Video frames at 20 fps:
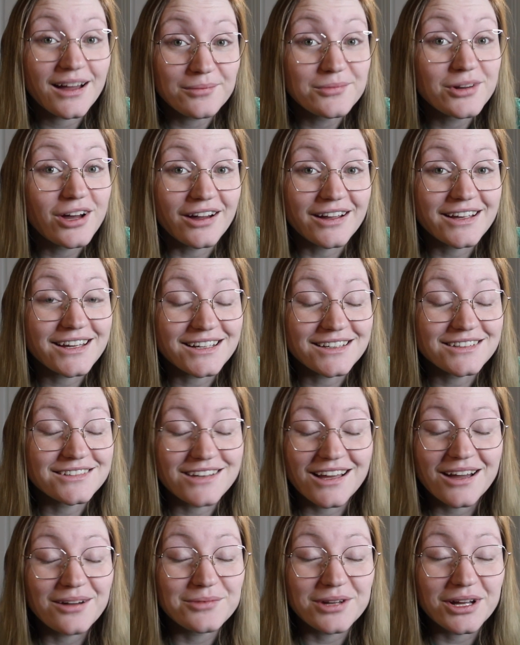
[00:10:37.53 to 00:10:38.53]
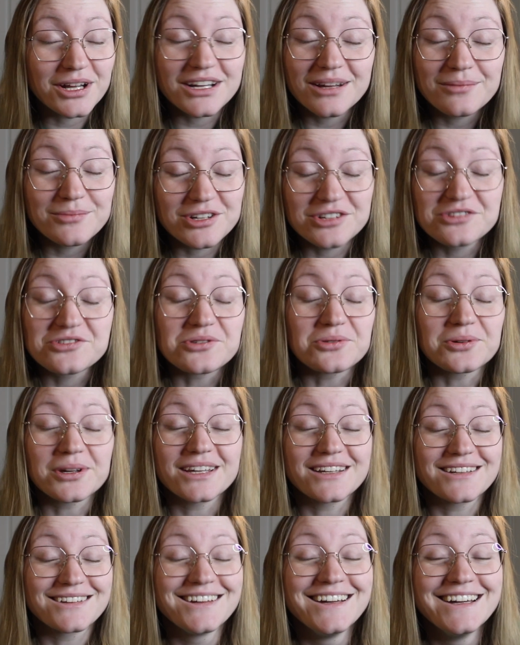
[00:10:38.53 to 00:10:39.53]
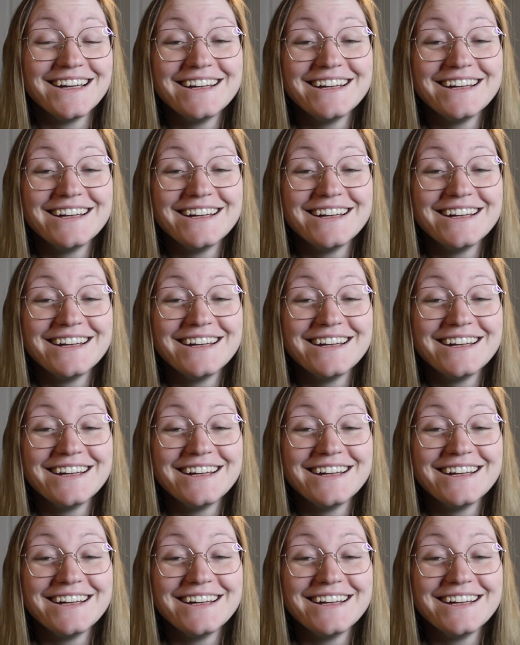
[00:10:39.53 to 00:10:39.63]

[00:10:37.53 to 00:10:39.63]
I'm not joking.